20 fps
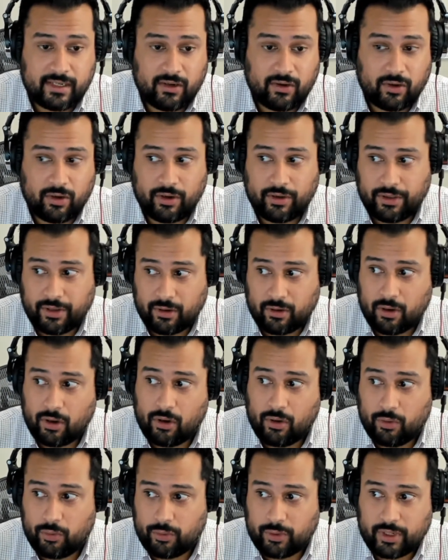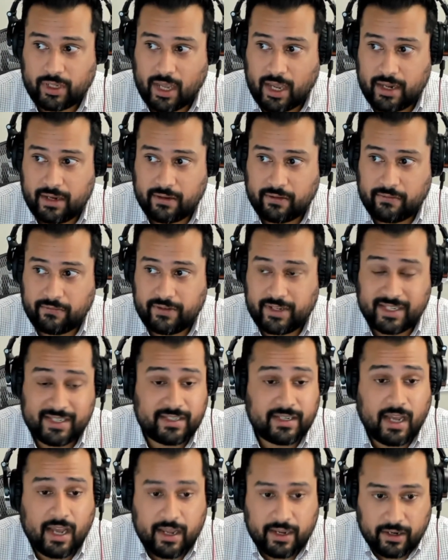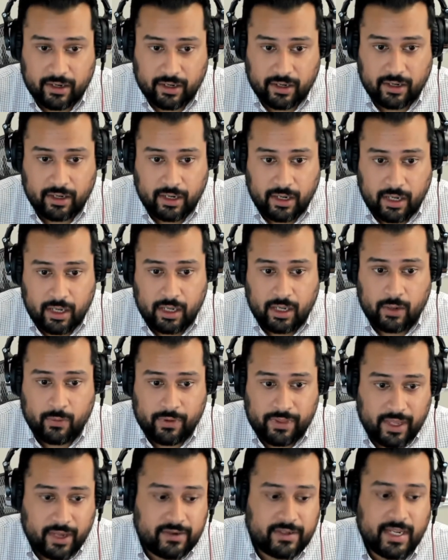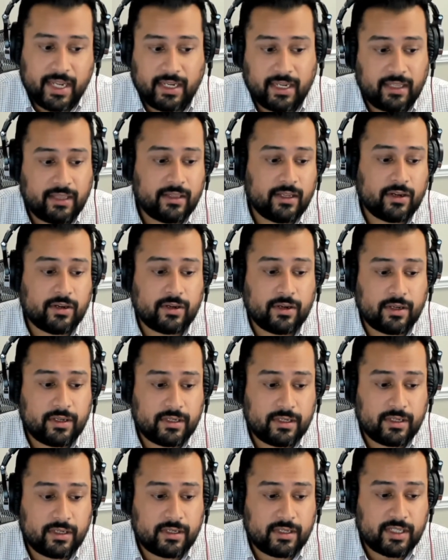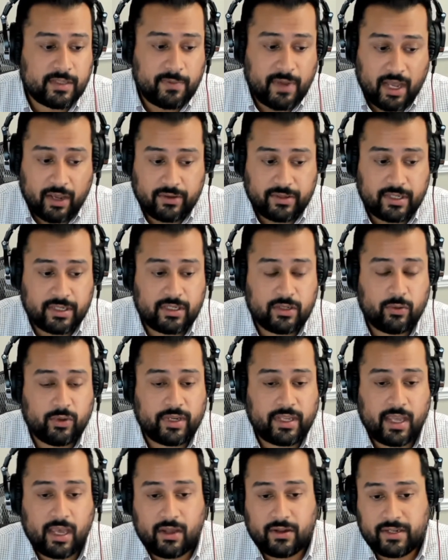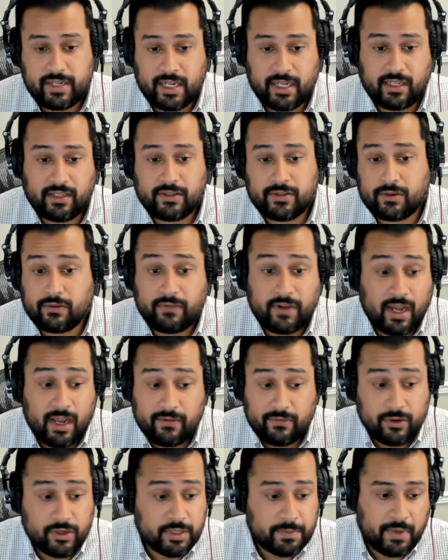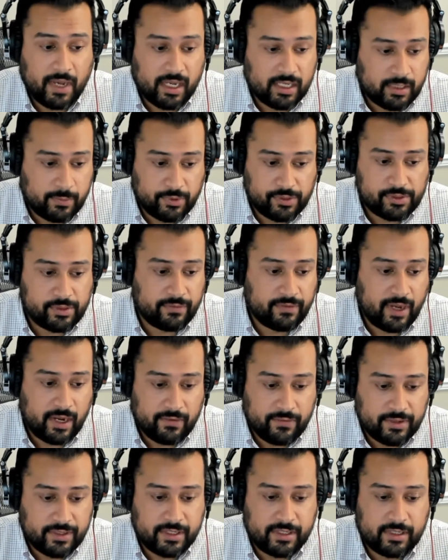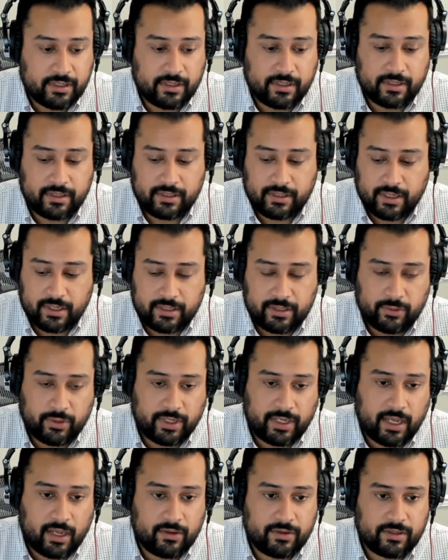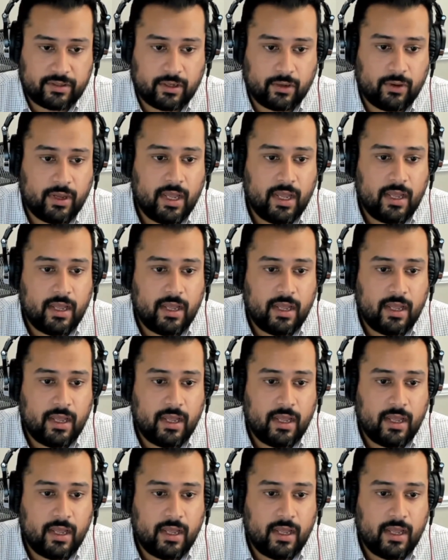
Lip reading: or their own kind of desire without taking their spouse into account, taking possible survivors into account. So